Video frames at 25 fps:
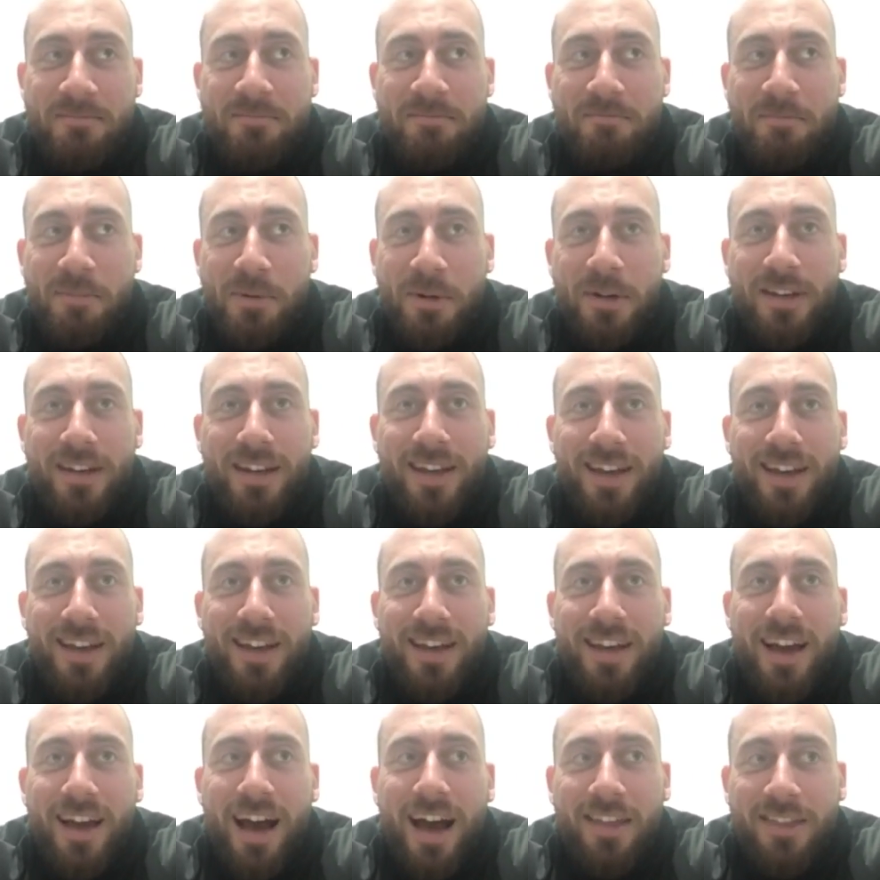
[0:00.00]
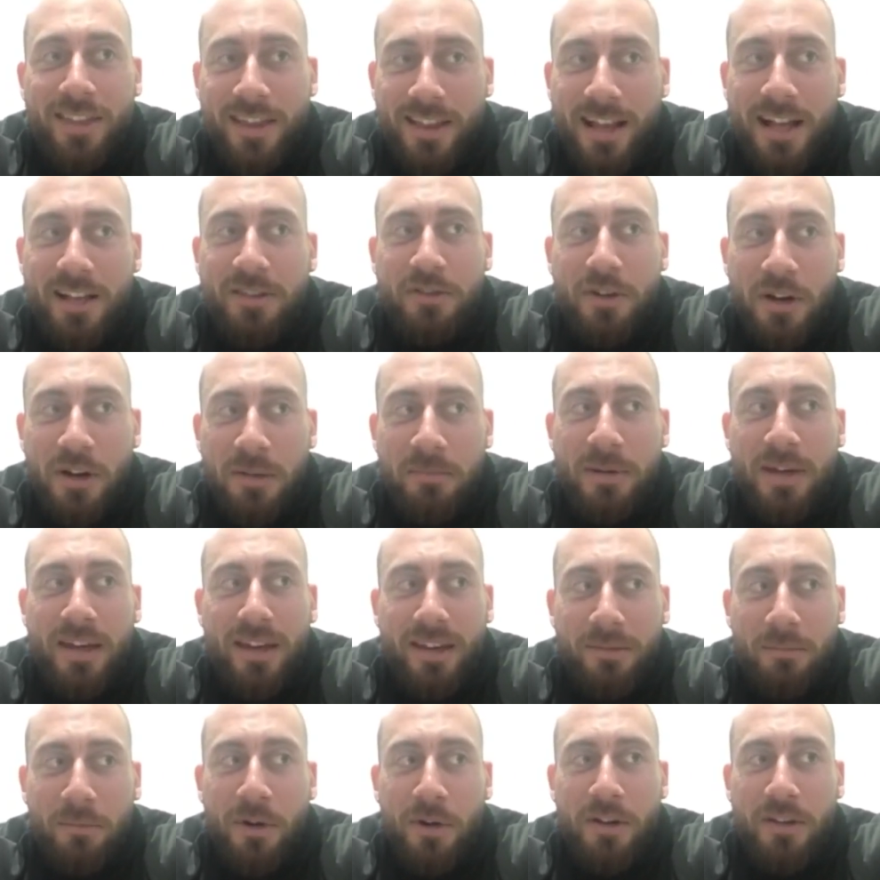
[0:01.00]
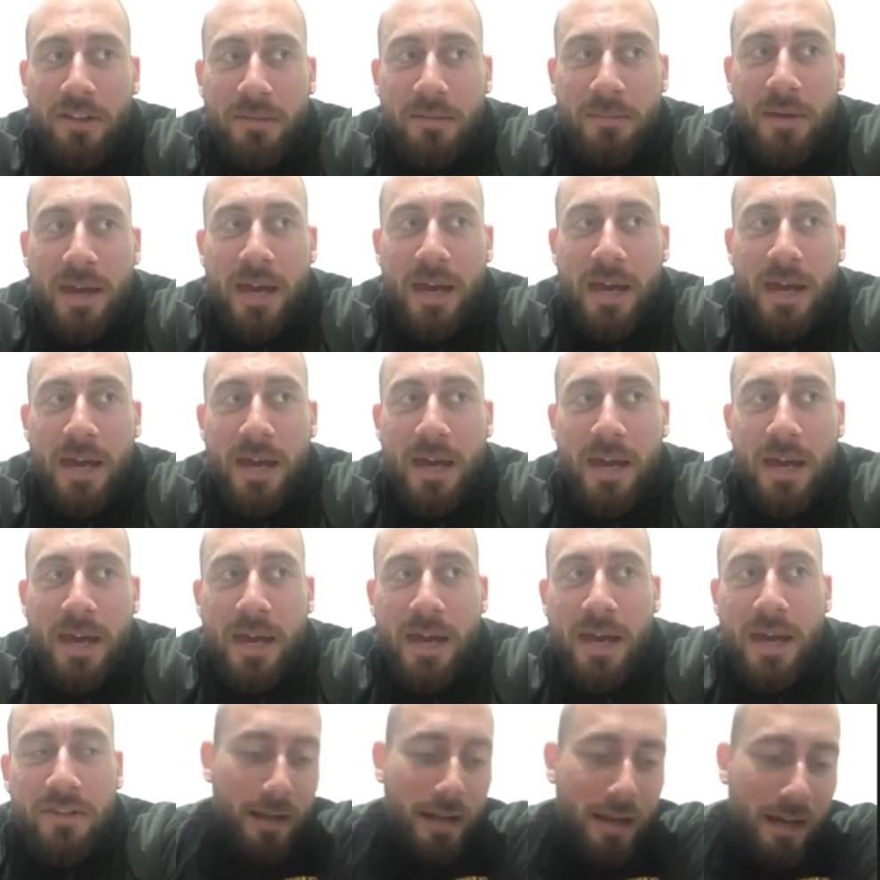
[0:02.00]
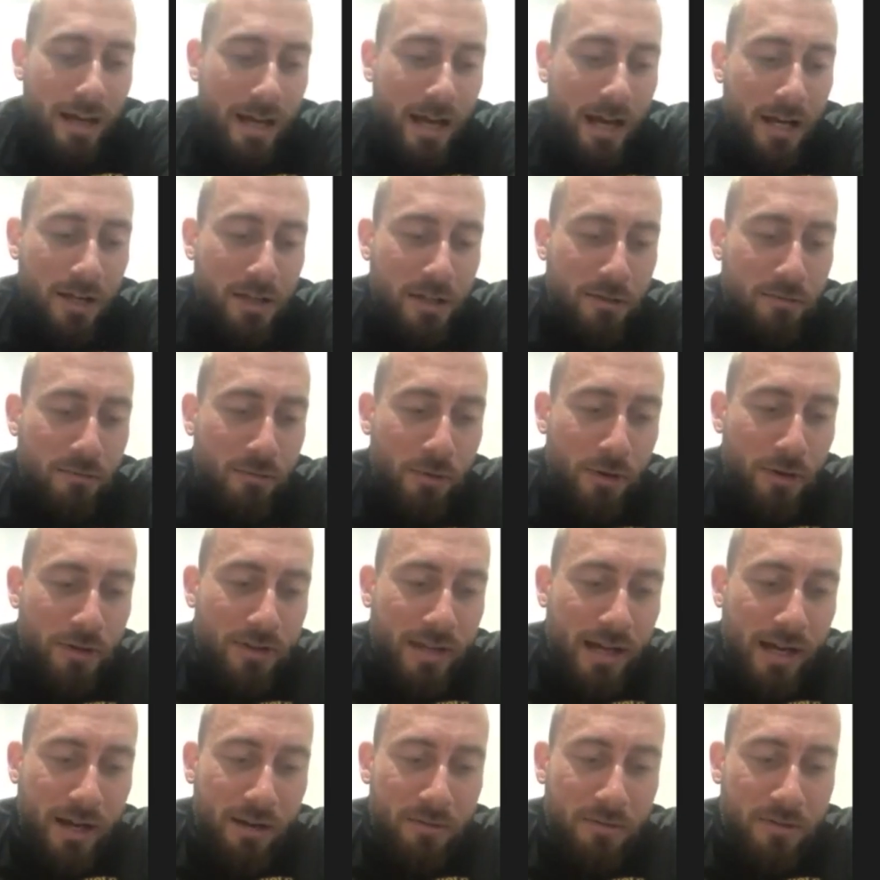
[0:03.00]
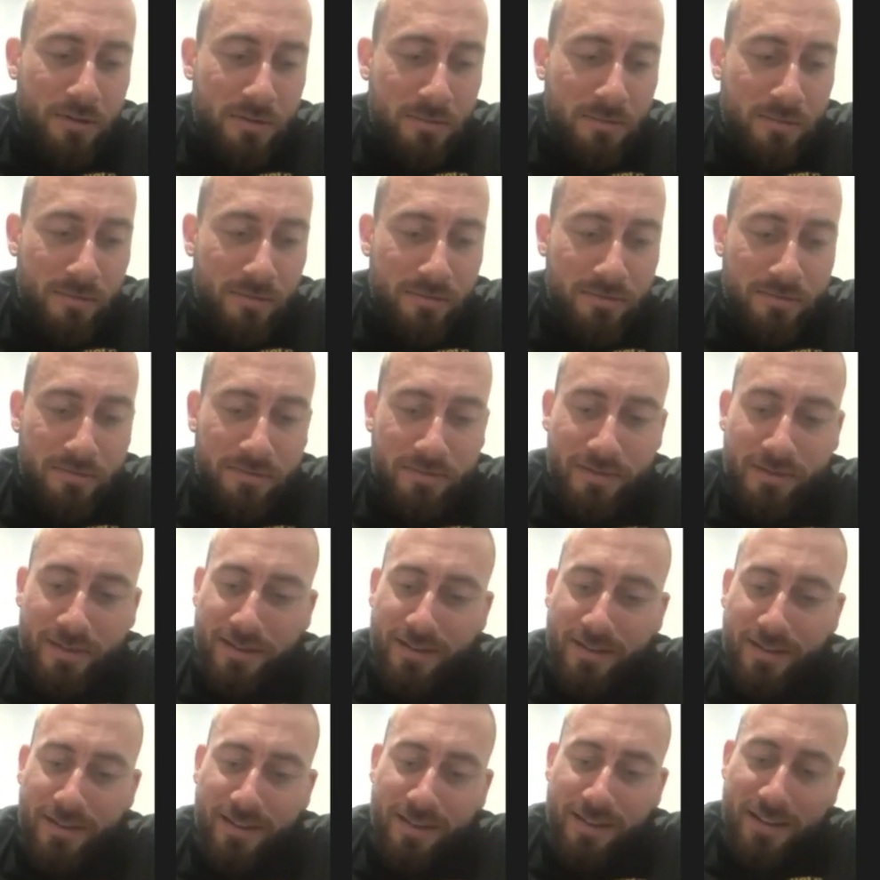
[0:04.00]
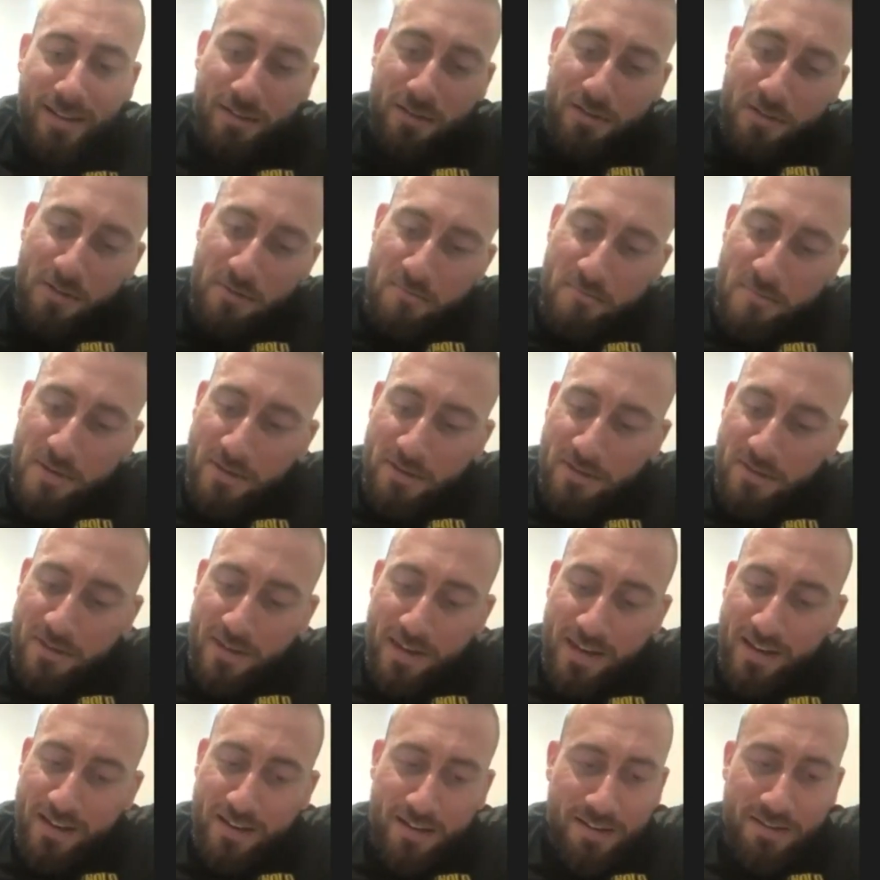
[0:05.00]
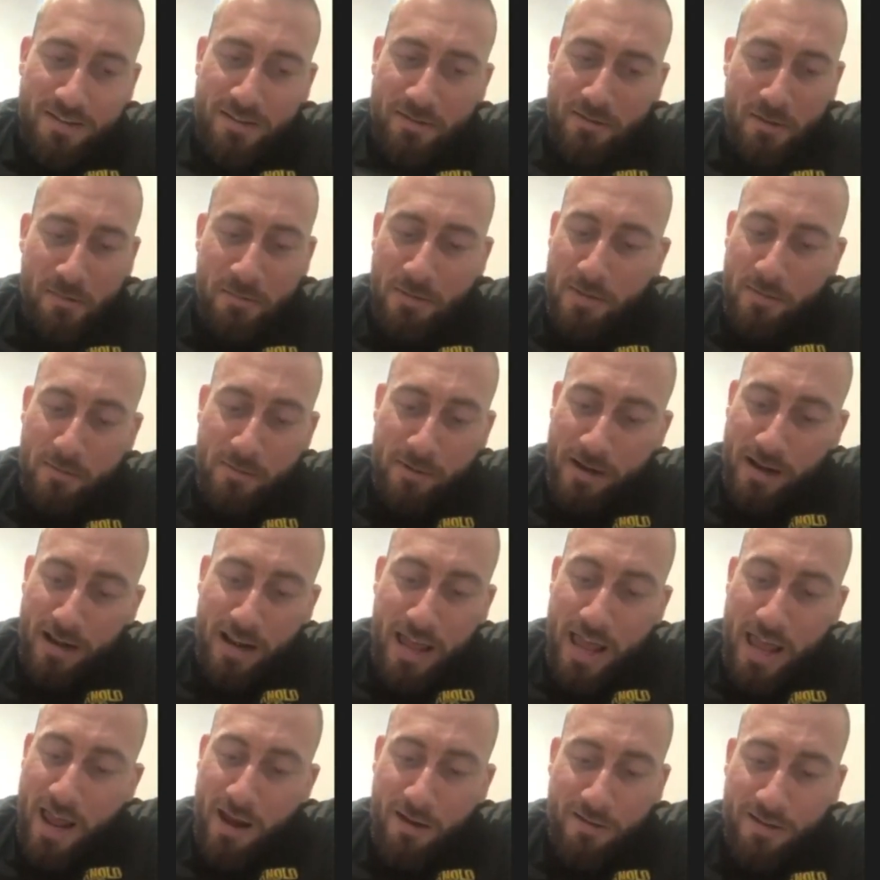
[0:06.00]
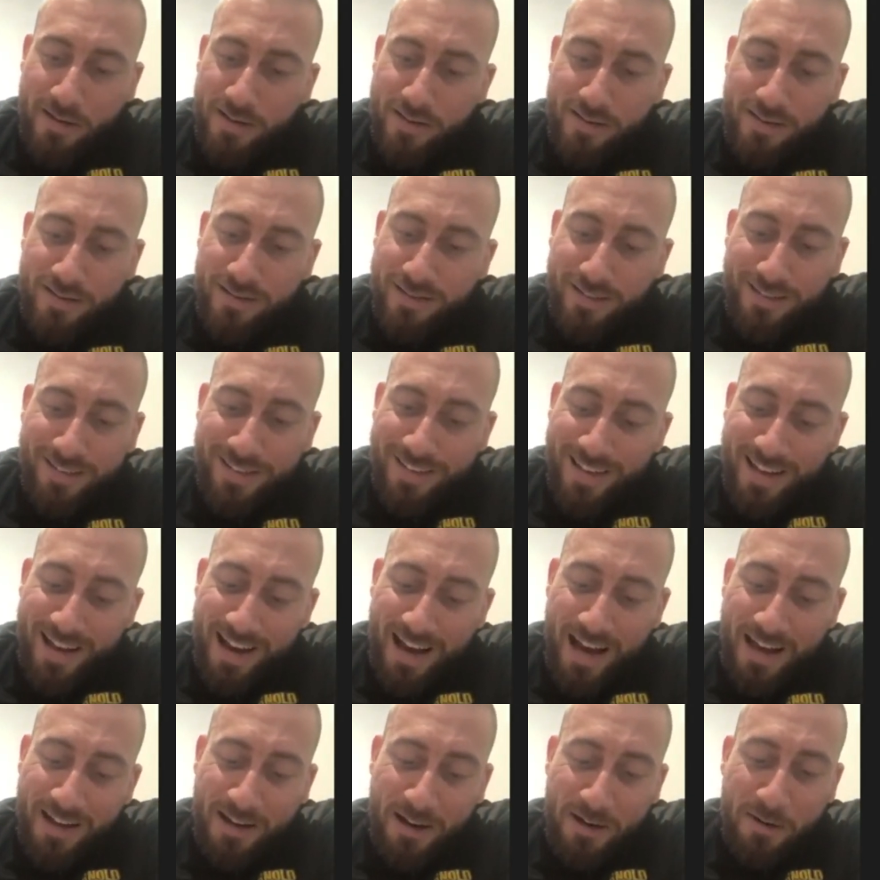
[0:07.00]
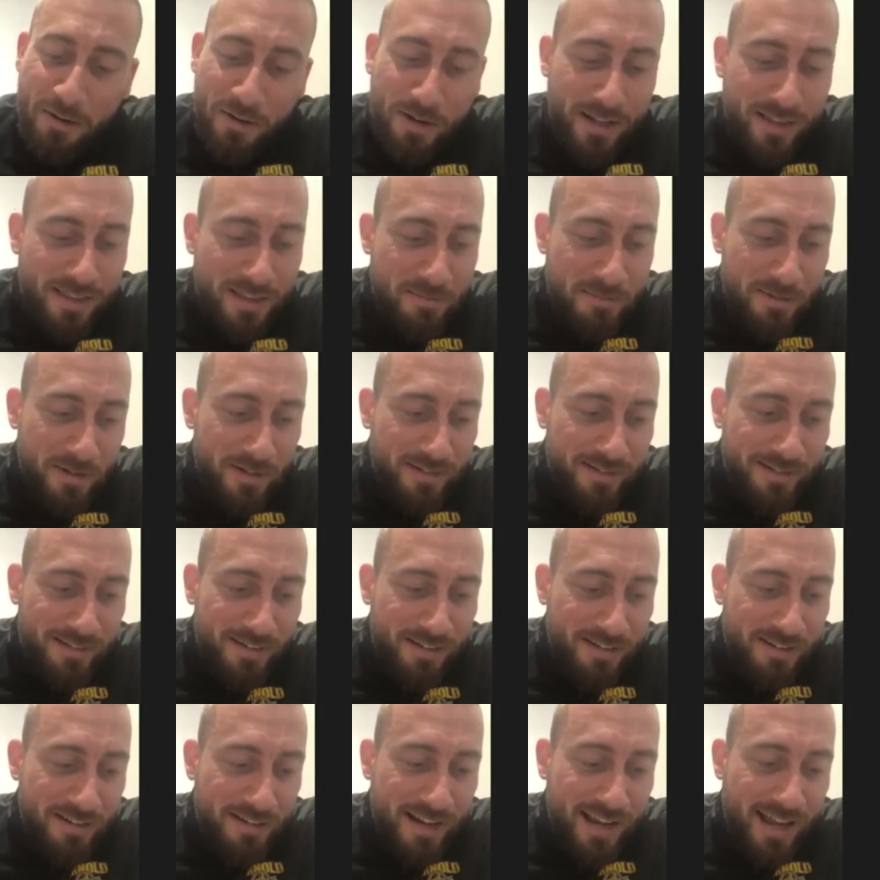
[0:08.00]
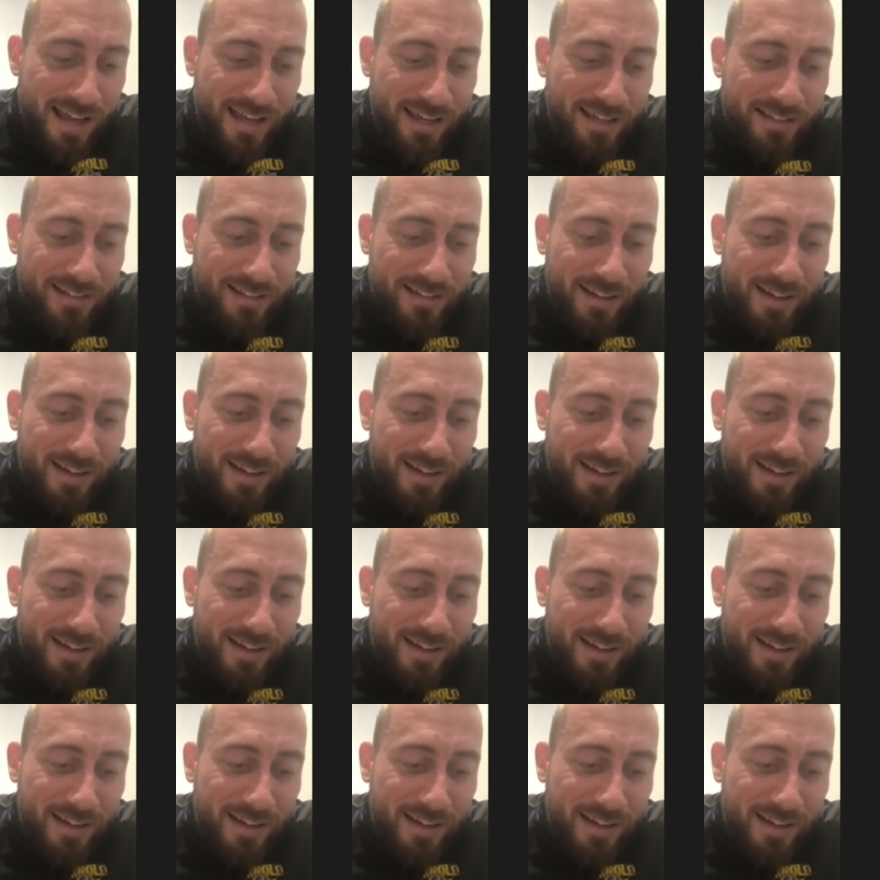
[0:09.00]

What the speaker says: But I think that's got to be one of the main ones. I actually wrote down some myths here because some of them are hilarious. I had to look at them online.